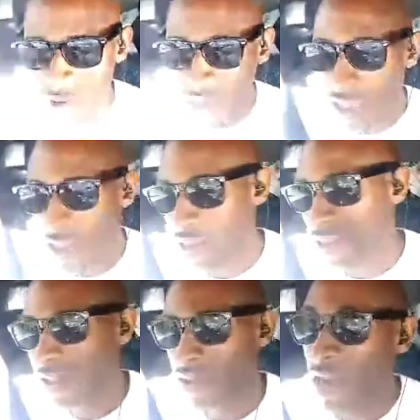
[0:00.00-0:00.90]
Yeah,
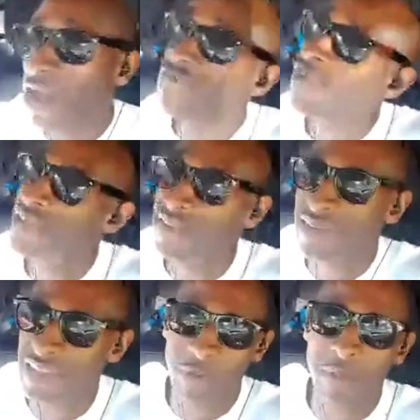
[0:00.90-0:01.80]
I love risk.
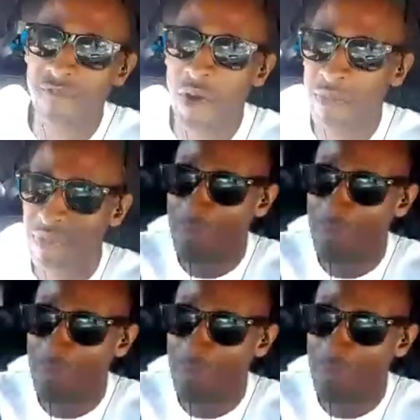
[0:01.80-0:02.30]
That's where I'm from.